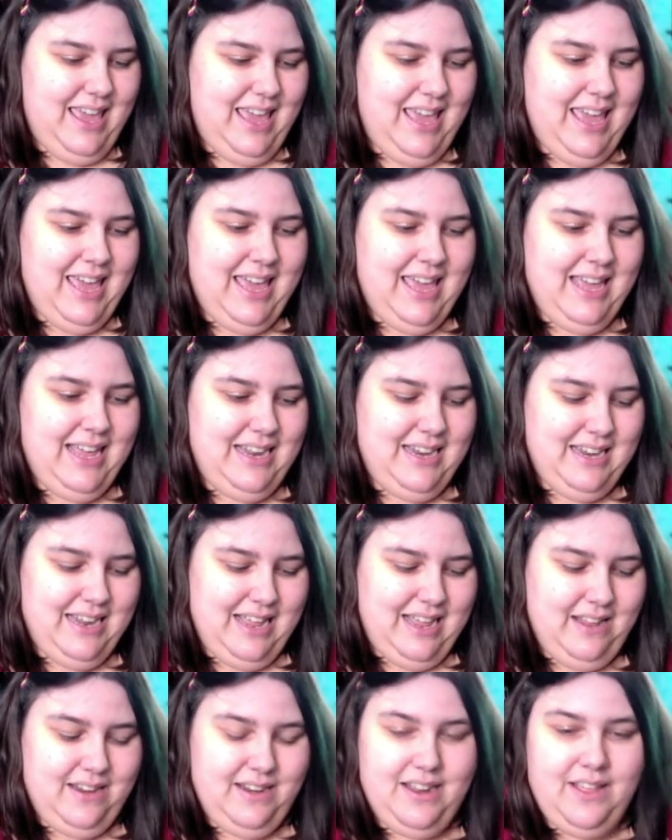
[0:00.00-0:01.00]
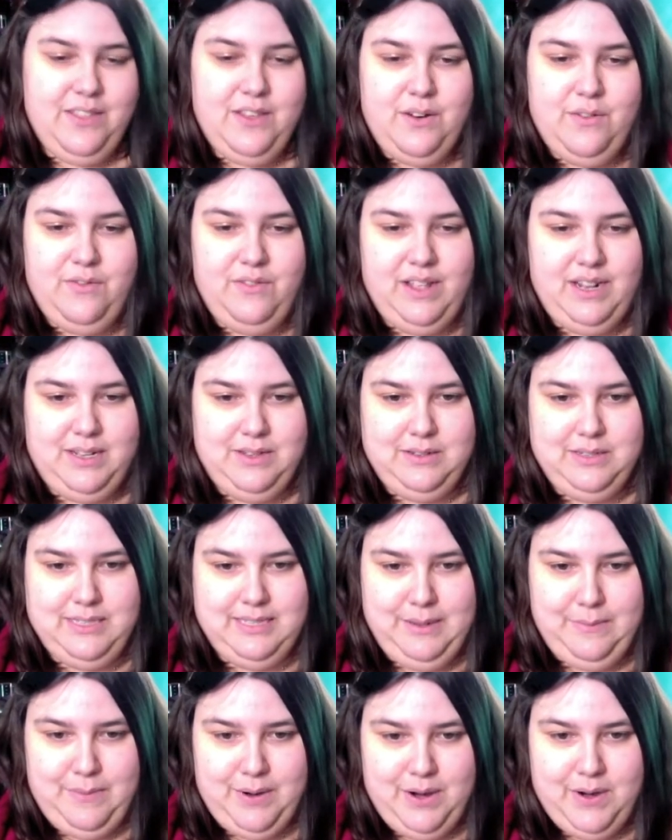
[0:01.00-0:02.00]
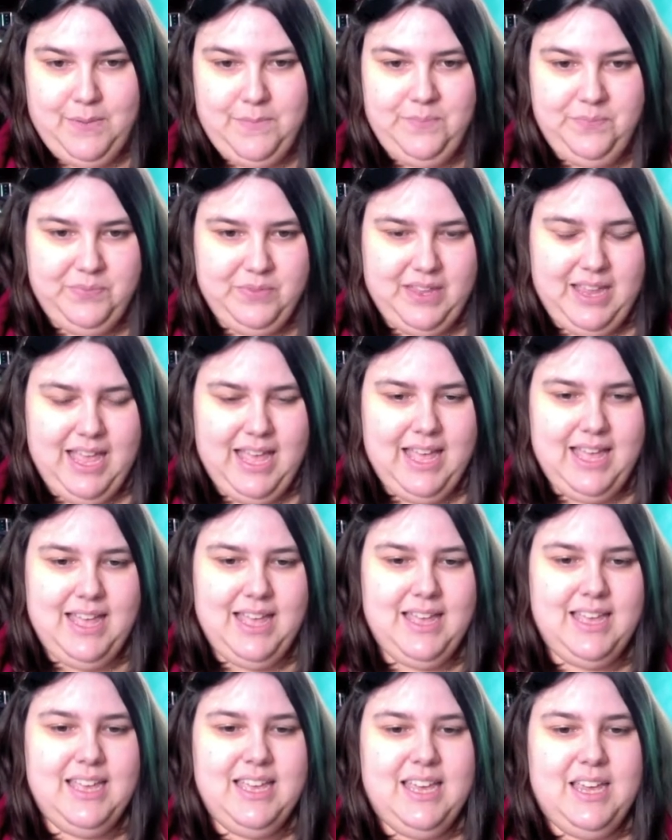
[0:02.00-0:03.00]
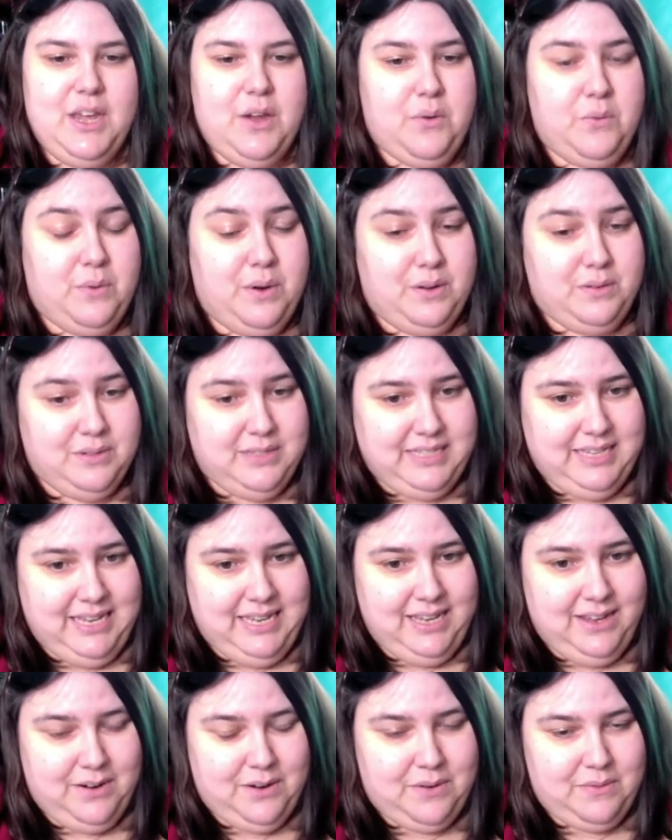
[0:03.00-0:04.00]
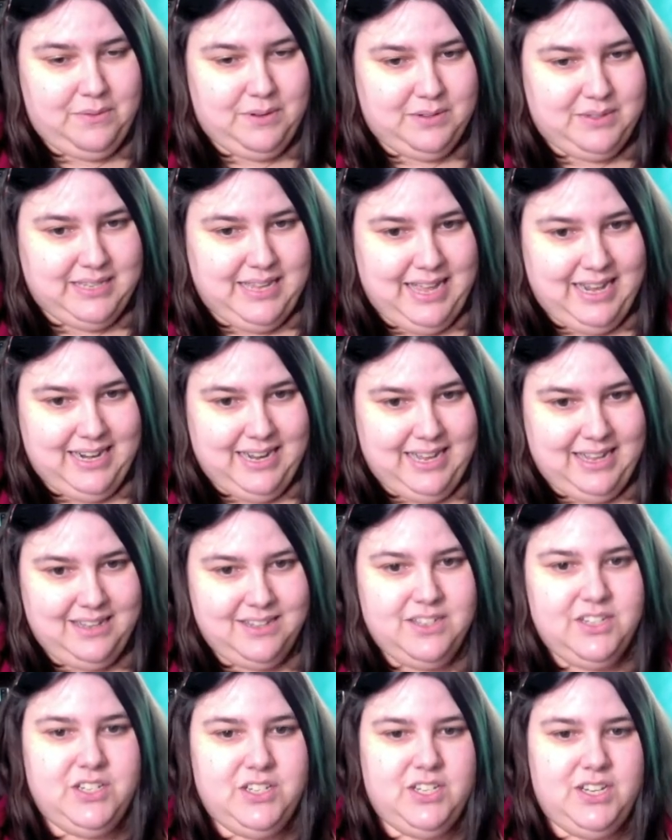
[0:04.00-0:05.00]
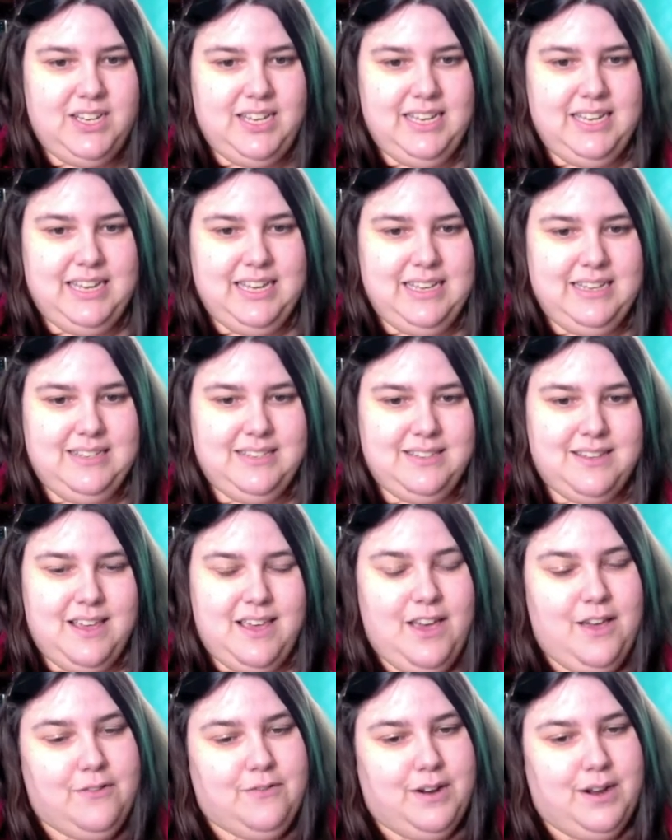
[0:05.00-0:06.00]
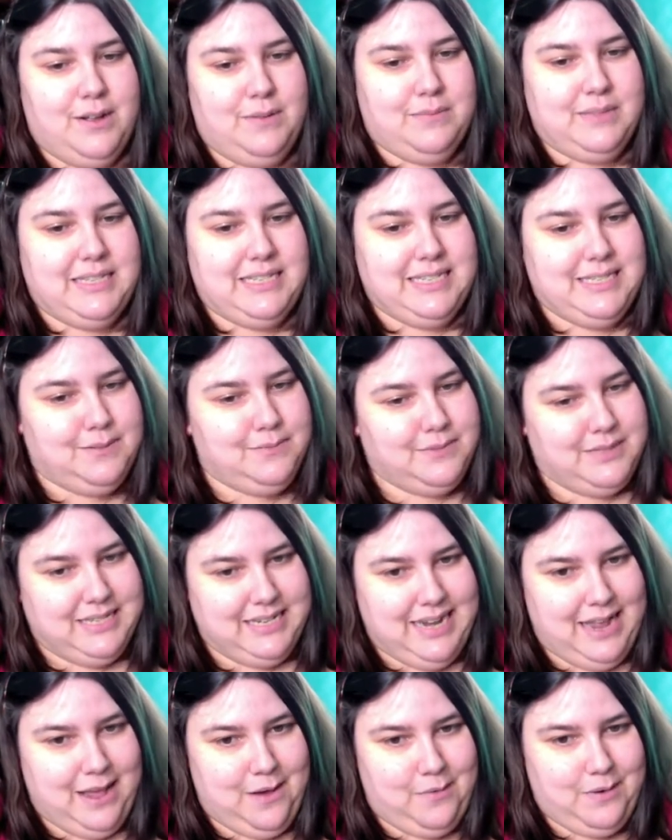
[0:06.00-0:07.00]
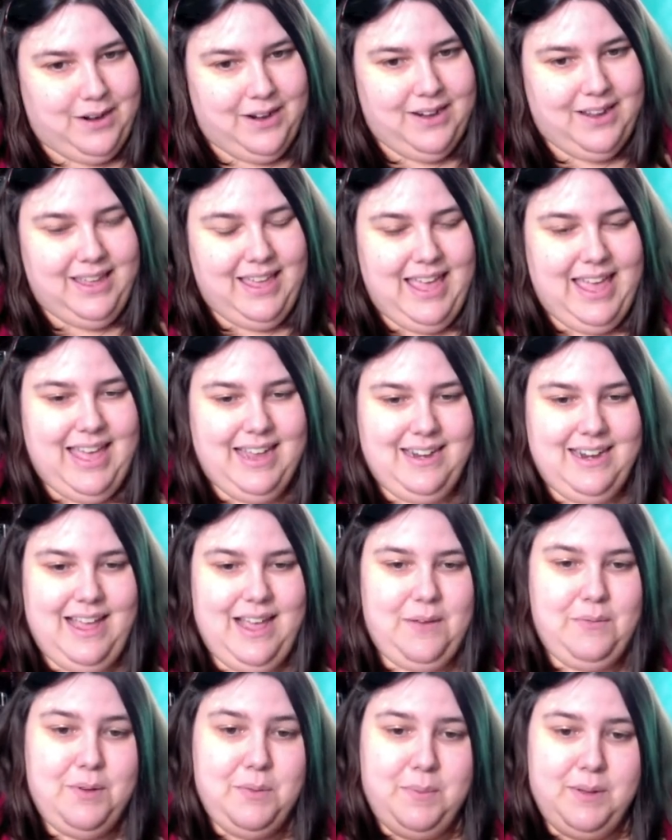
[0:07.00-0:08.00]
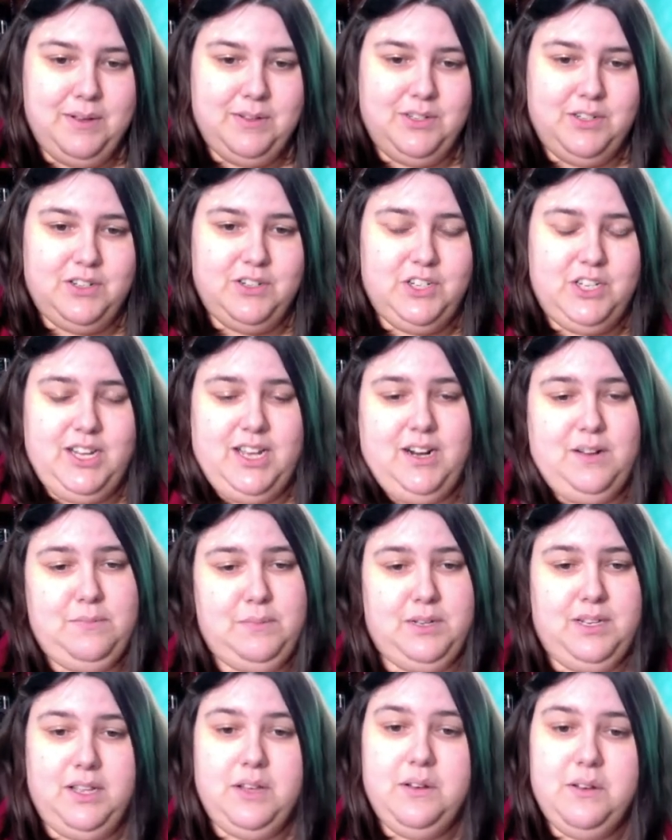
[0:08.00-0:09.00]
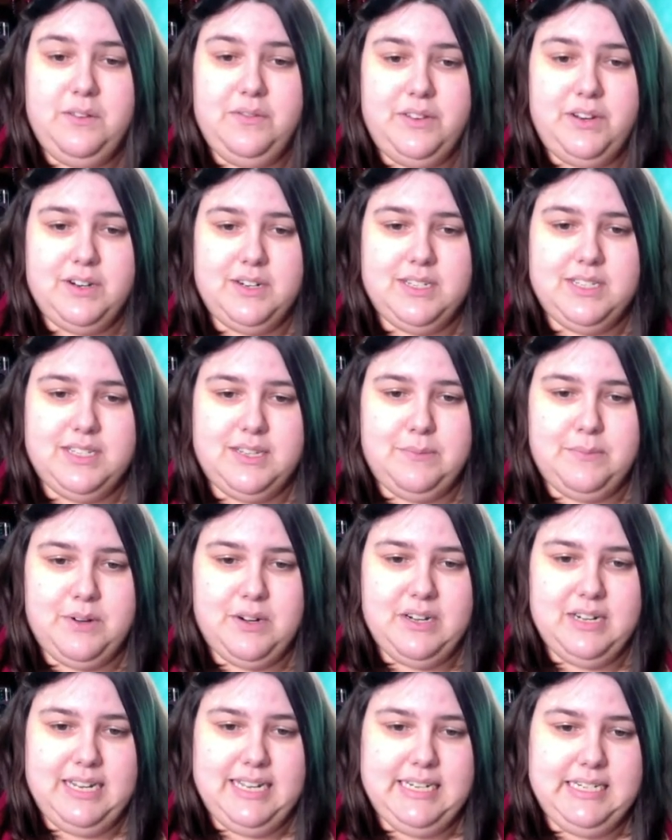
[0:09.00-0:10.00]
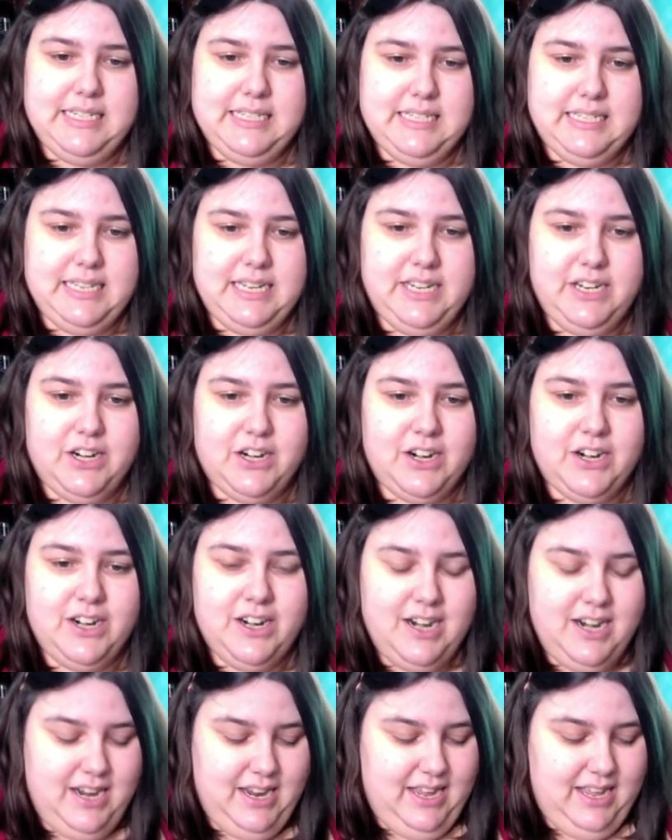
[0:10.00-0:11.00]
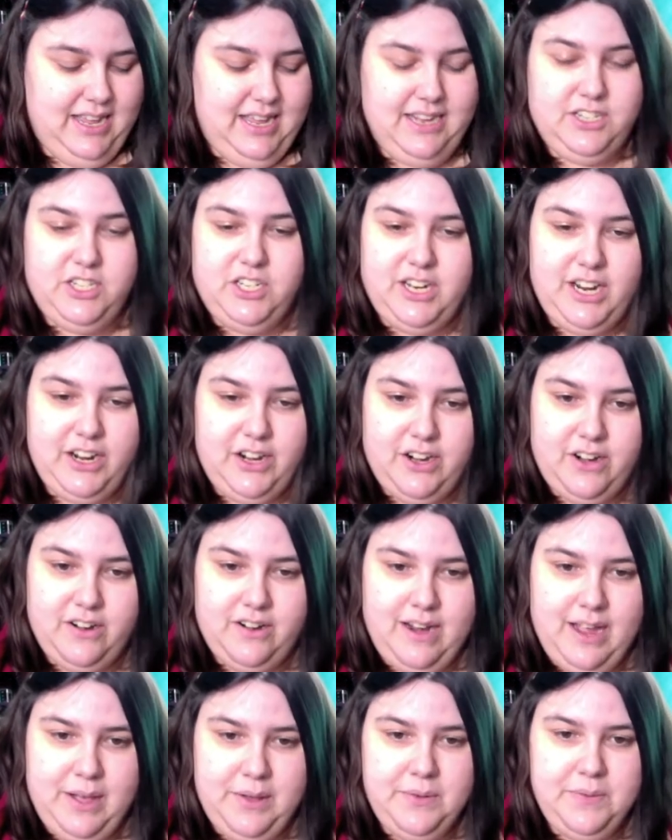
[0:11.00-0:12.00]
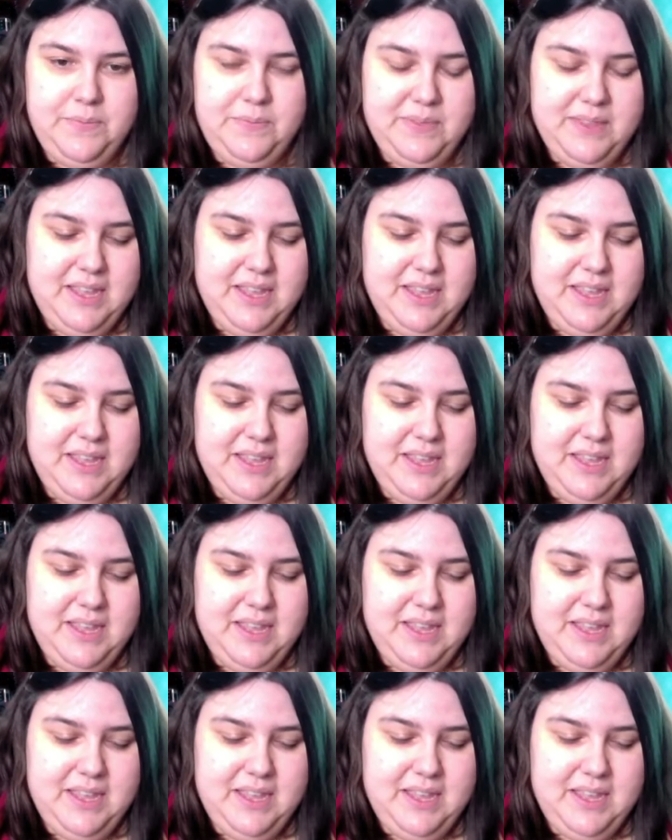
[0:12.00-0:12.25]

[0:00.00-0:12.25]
And another fellow simmer, Rosie or Rosanna, she is from the Sims Network, and I will post her channel below if you're a simmer and like to see her and check her out.